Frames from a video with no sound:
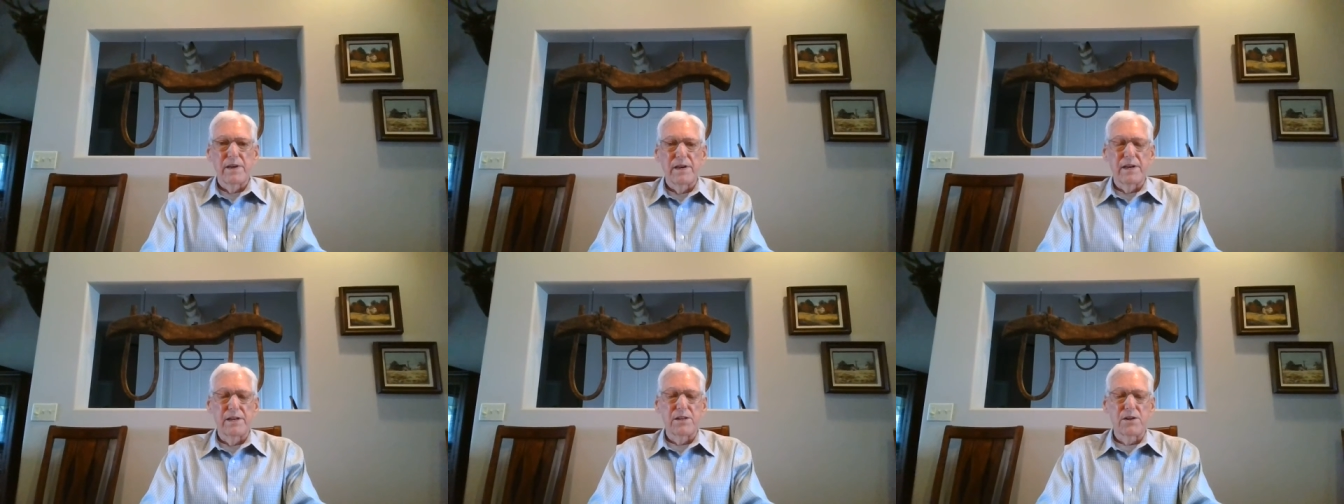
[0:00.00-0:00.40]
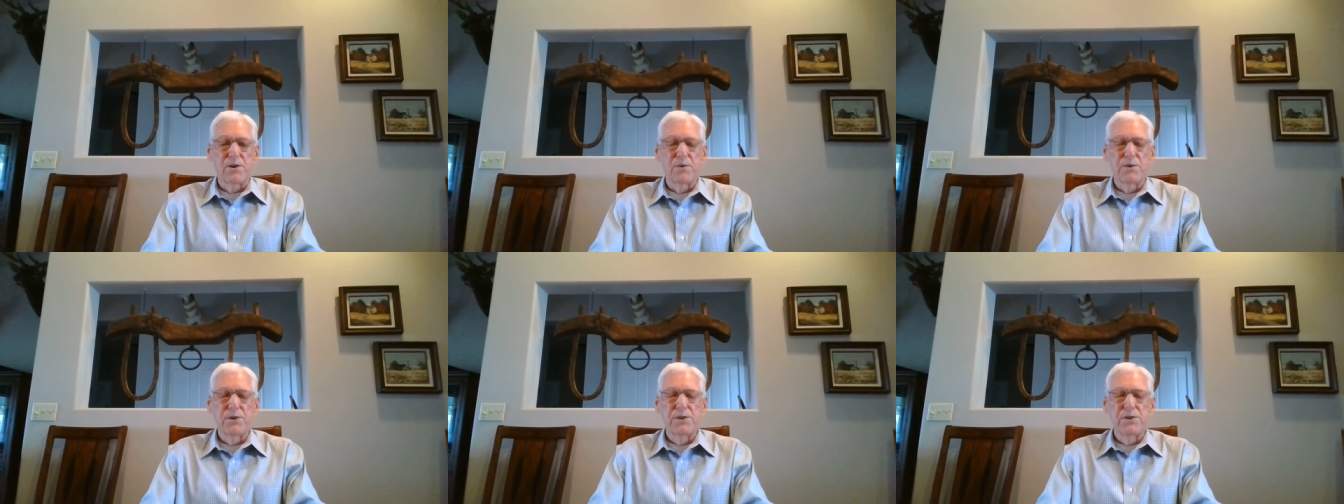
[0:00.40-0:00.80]
I
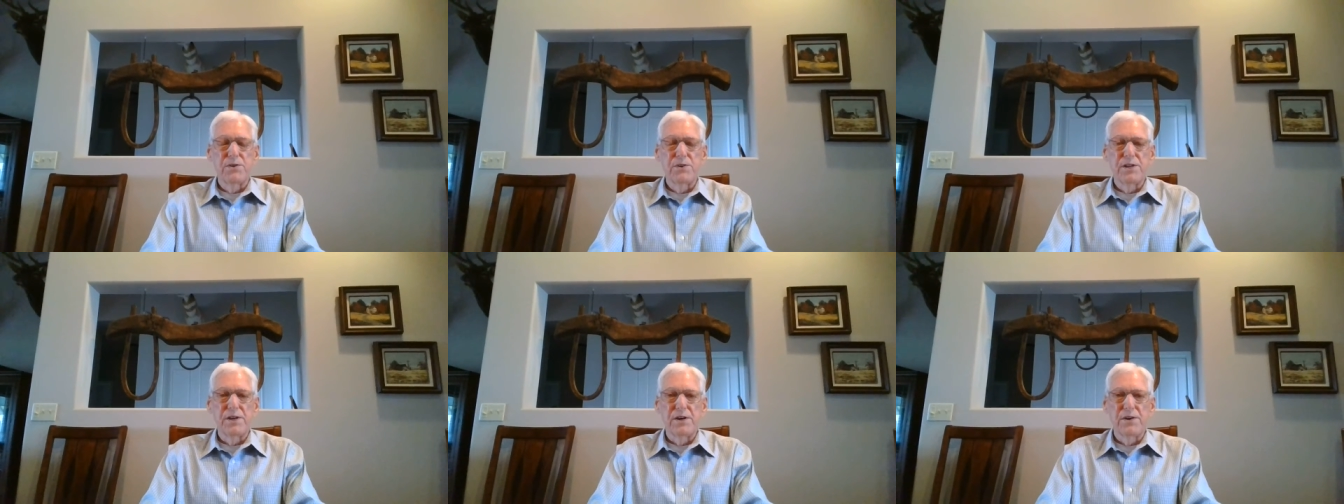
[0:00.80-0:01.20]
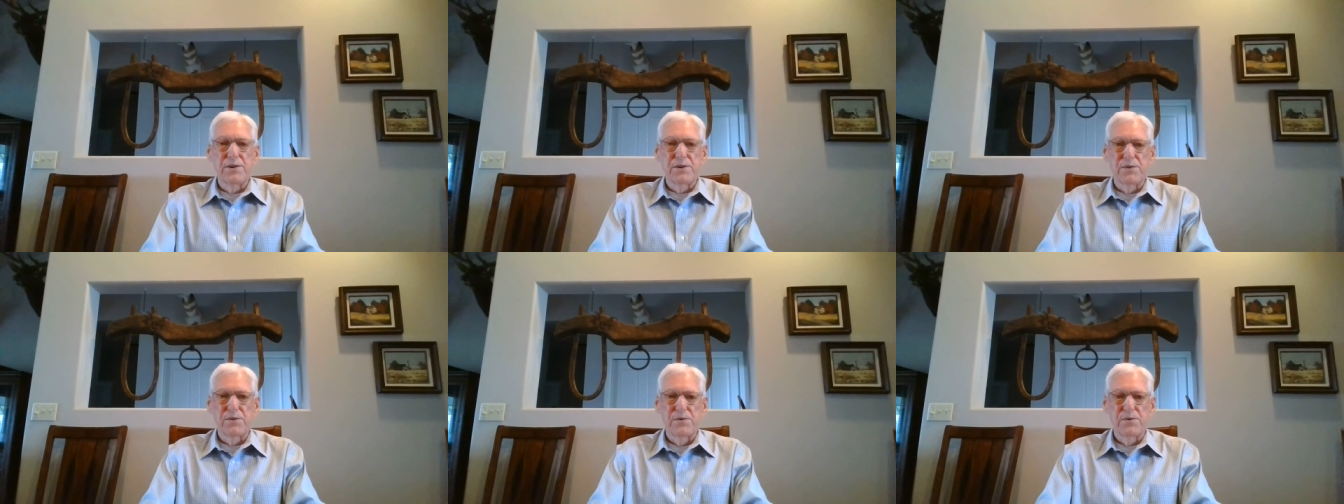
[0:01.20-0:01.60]
encourage you now
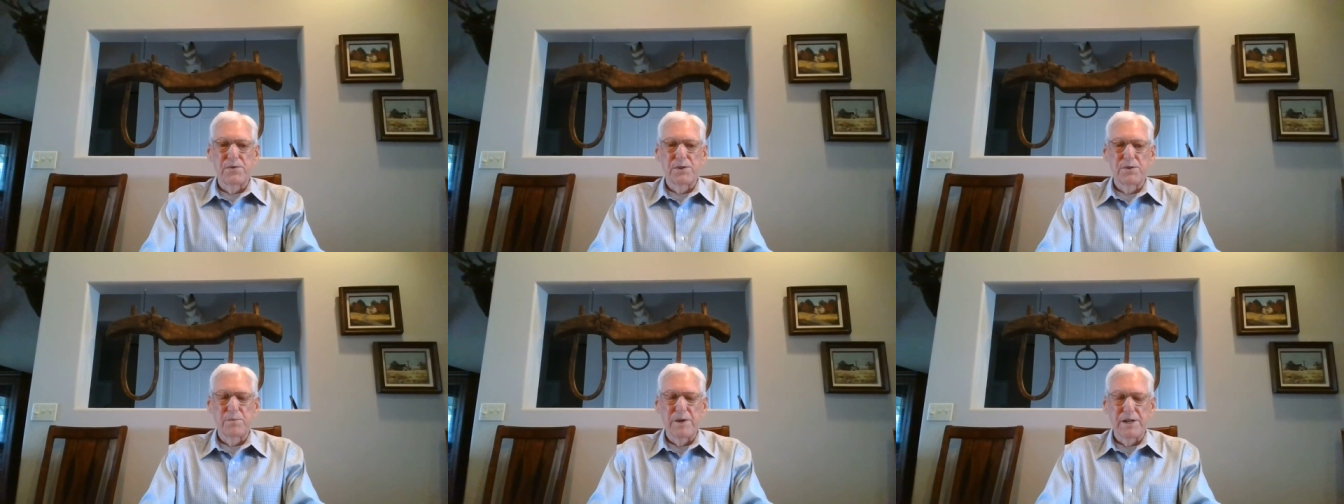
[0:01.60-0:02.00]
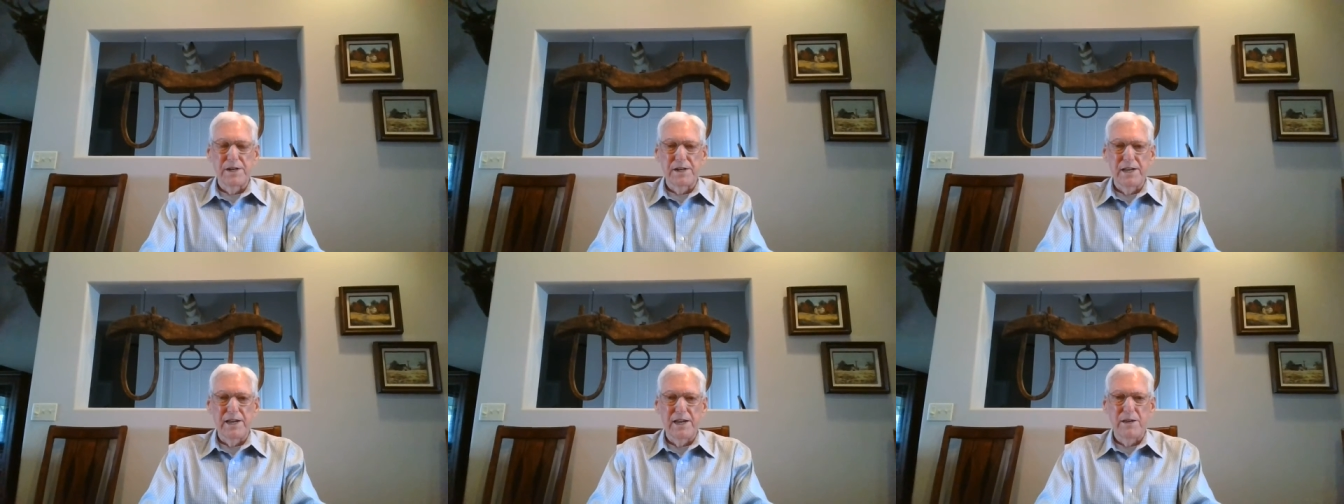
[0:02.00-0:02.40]
to
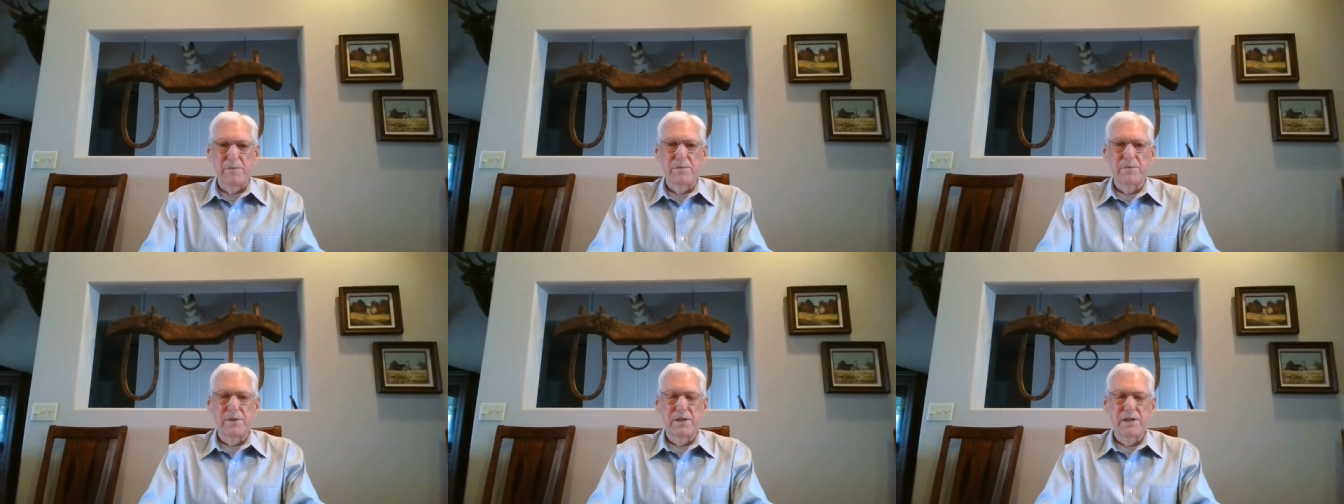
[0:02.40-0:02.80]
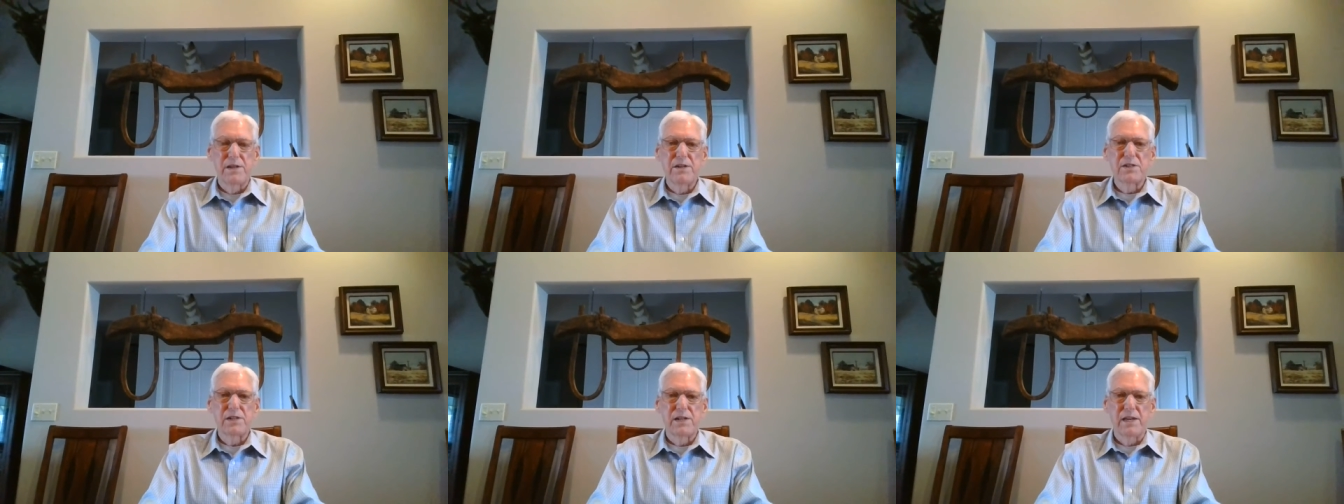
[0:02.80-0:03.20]
spend time
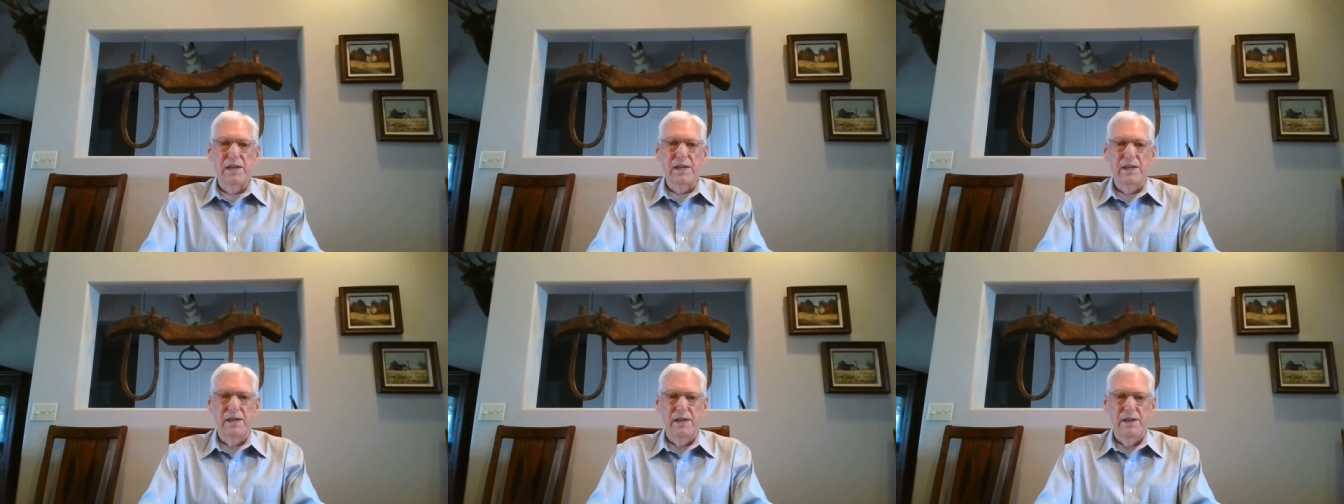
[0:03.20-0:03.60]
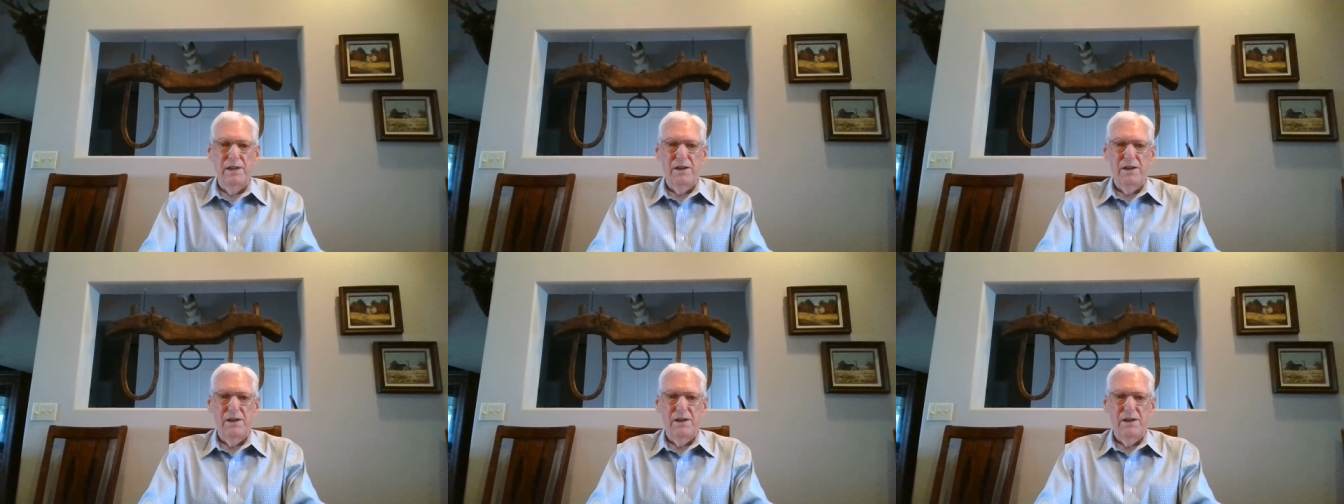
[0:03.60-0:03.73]
each day